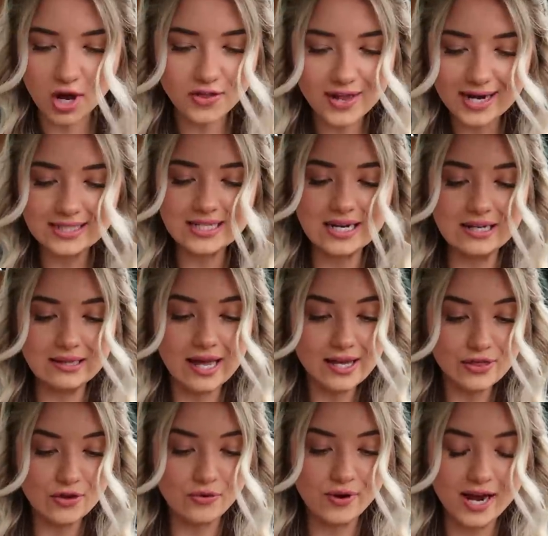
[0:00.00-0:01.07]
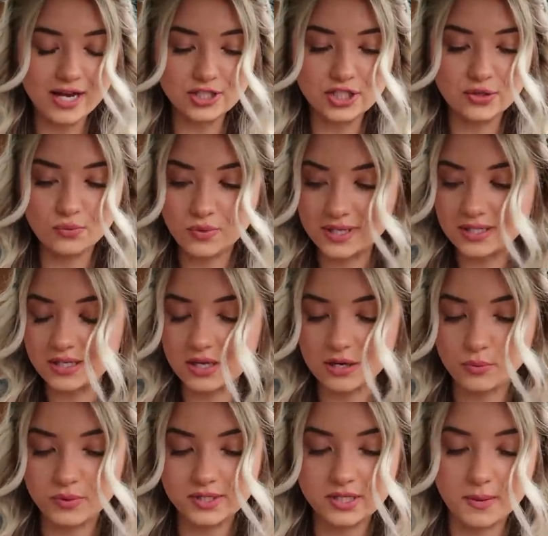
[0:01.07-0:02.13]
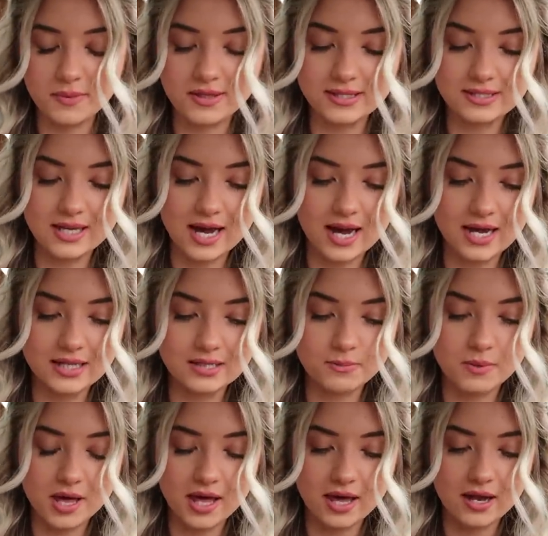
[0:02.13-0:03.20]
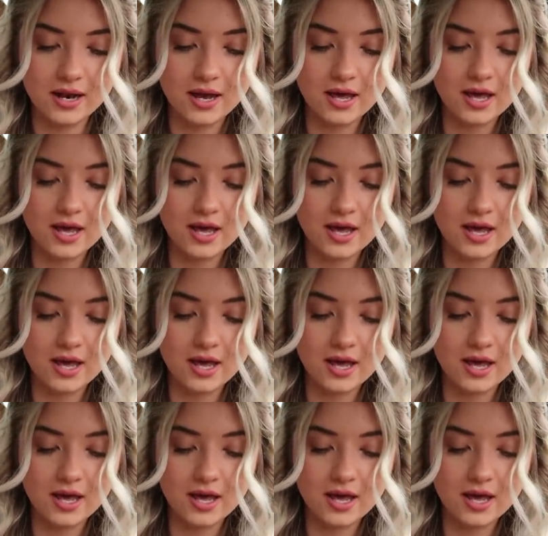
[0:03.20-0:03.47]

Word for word: Not that I didn't like the ranch, it was good with some of the sides, but